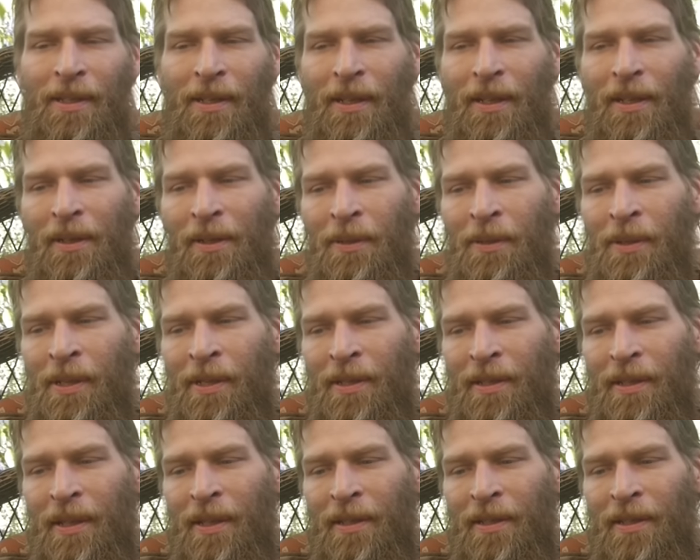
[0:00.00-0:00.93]
You know,
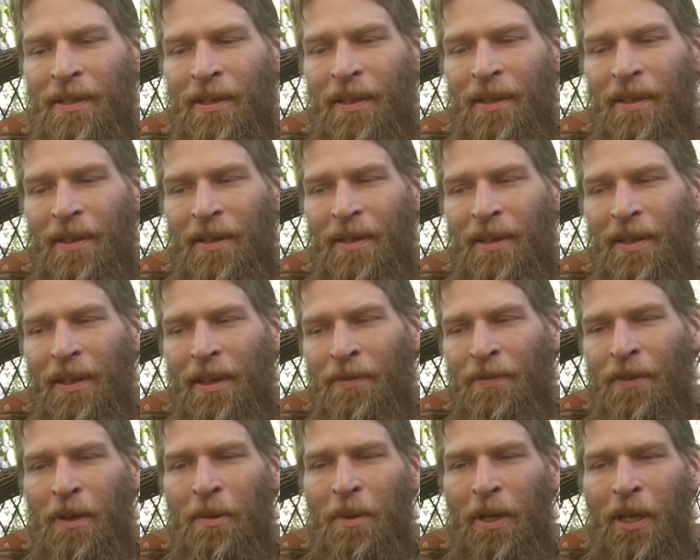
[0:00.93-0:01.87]
it's it's
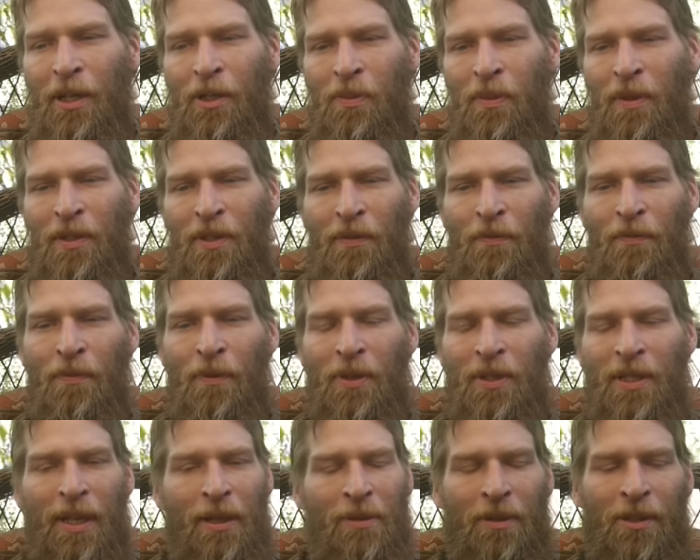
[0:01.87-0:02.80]
if anybody else wants to
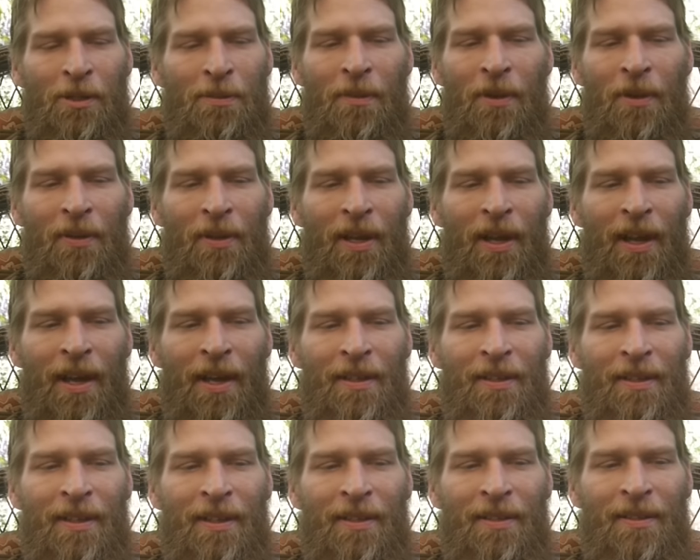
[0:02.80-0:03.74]
force out the small guy,
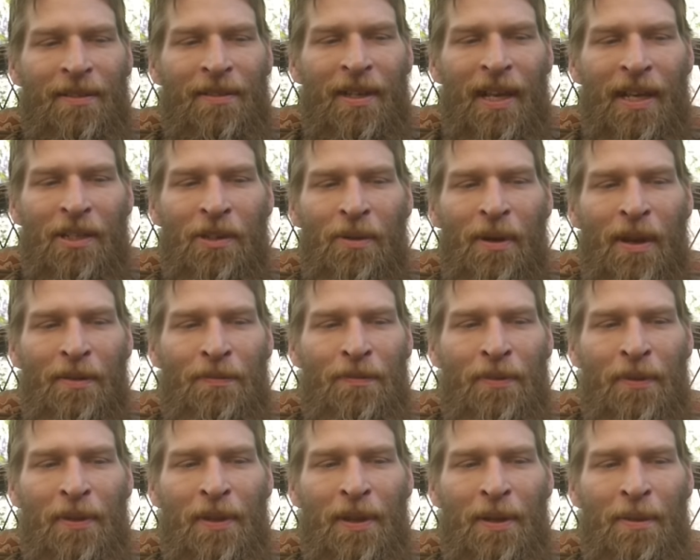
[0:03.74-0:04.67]
then that's great
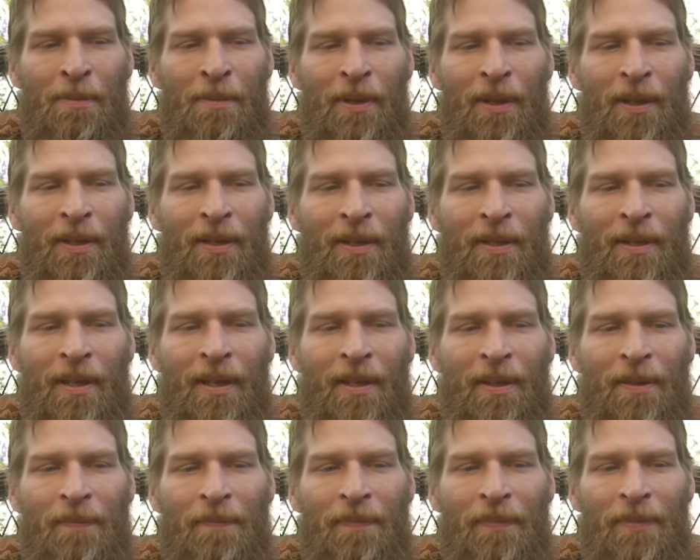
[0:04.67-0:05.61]
for them. But
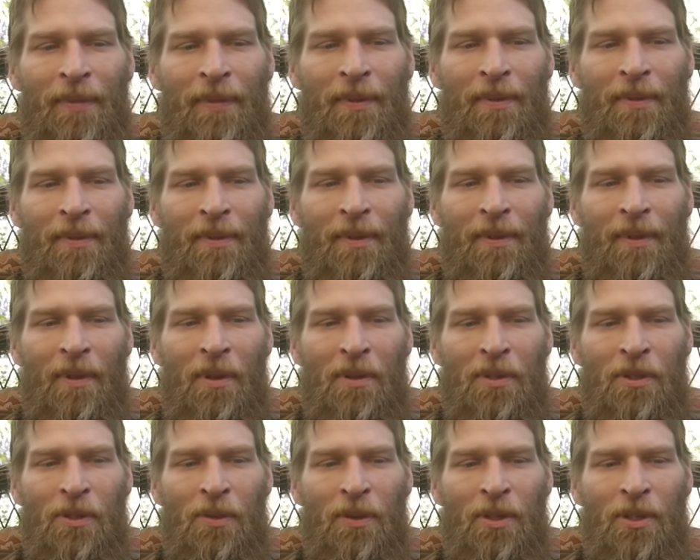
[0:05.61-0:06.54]

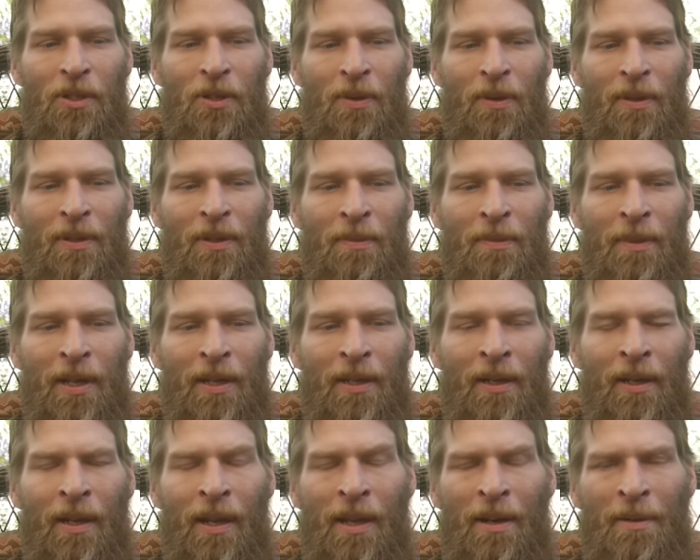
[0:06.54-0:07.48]
long story short, they're
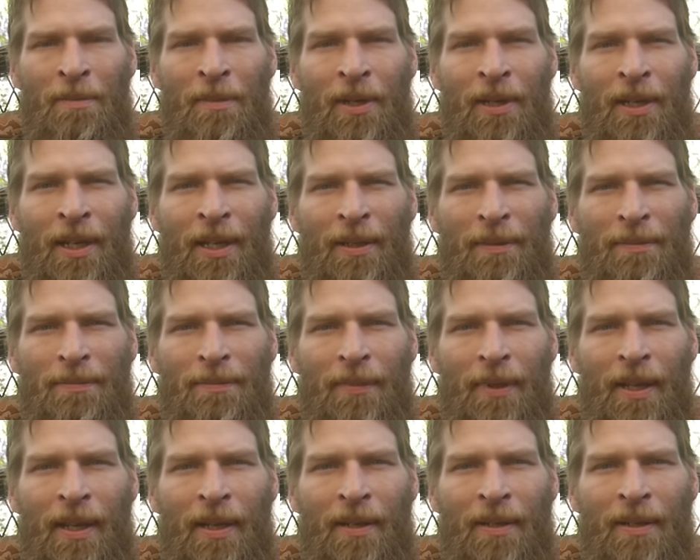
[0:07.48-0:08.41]
making a lot of money
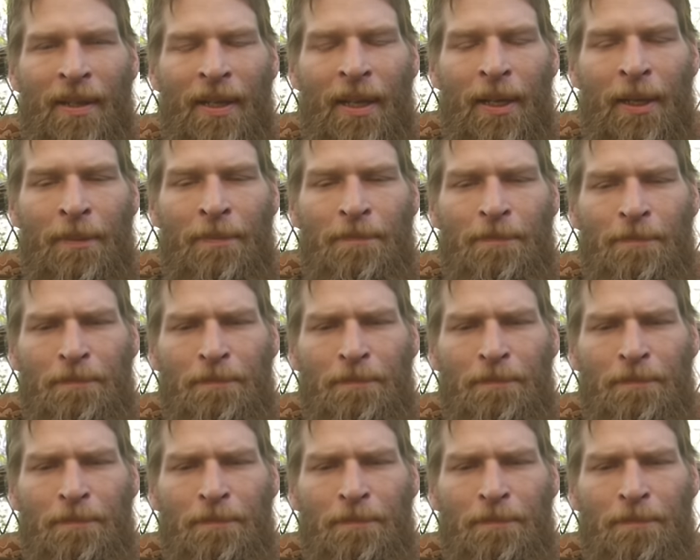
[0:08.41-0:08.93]
and uh,